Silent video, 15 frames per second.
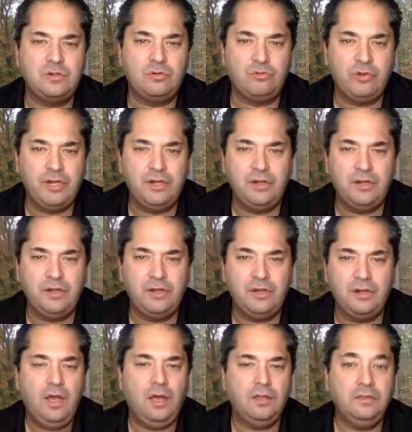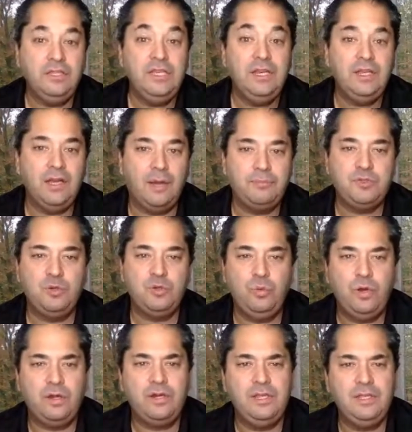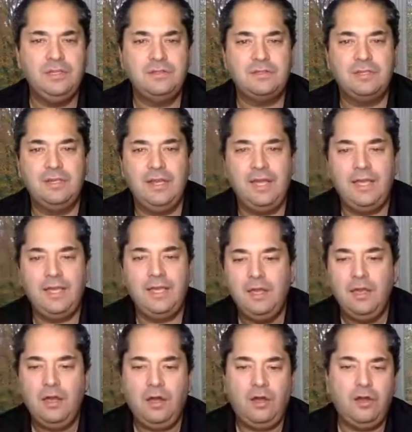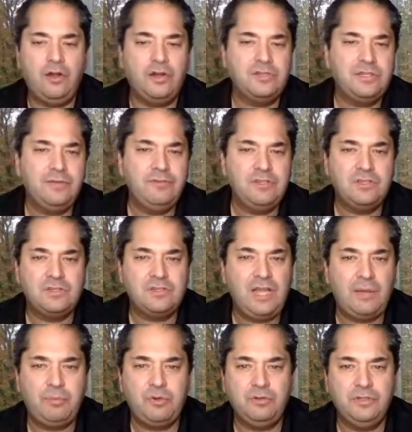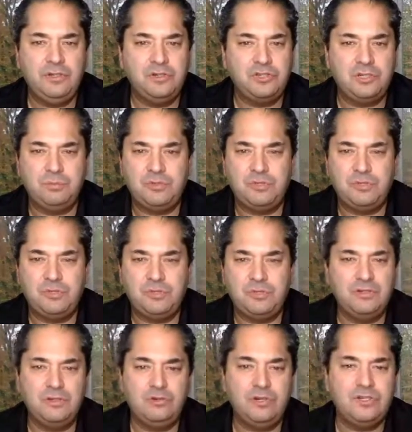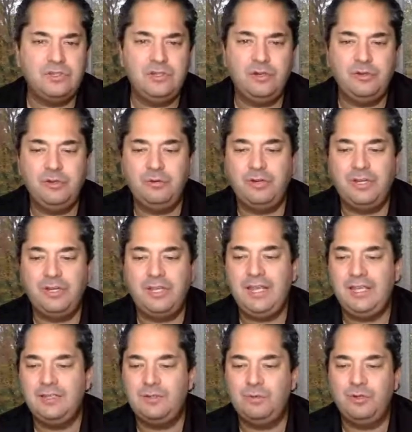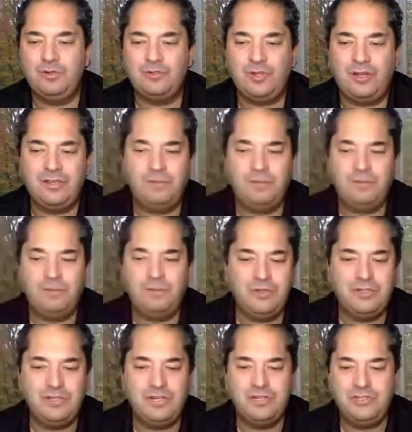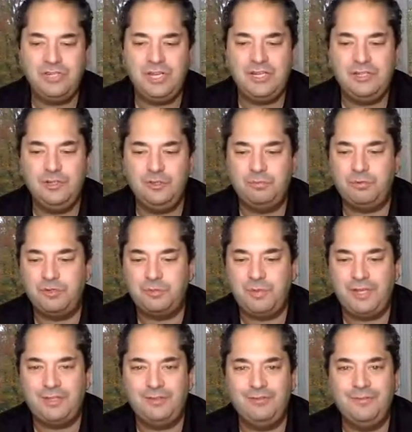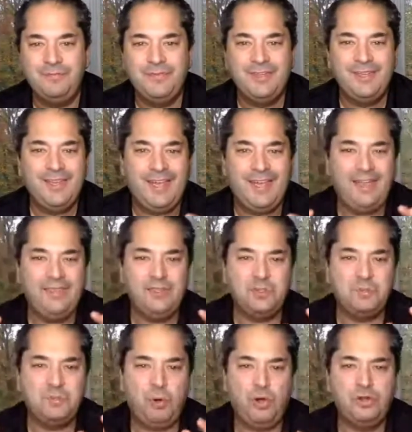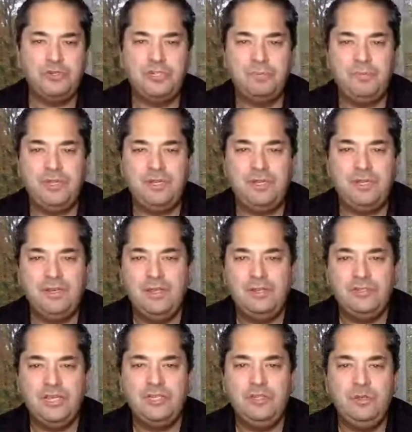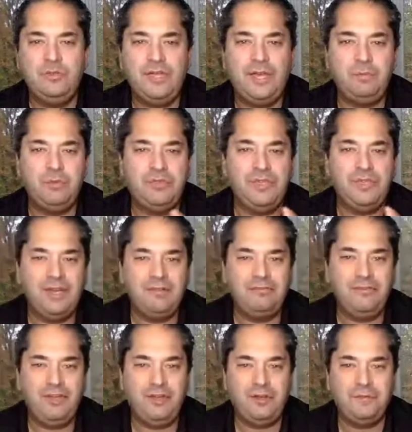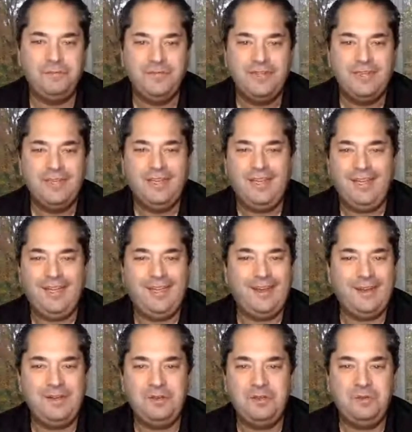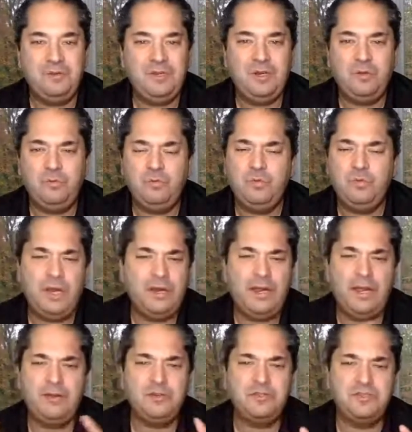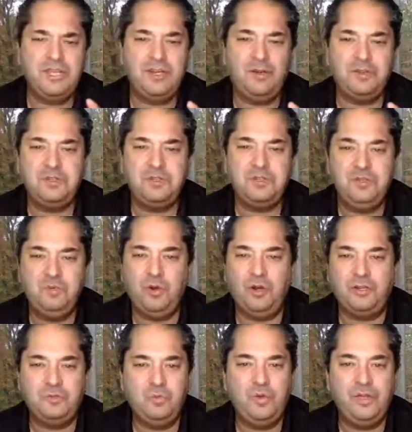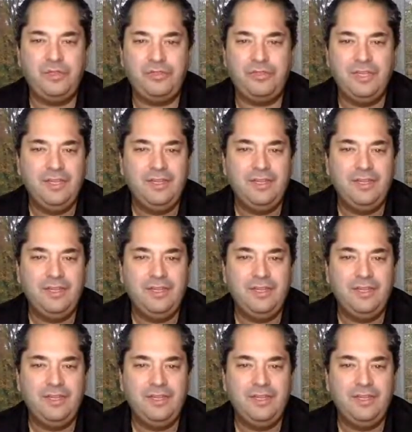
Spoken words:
career leading up to where he is today on our 76 Capital Leadership Series. Chris, you know, you were getting into what you were talking about from a Gen Youth perspective and this partnership that Gen Youth had with the NFL. And I know you know, I understand also you worked with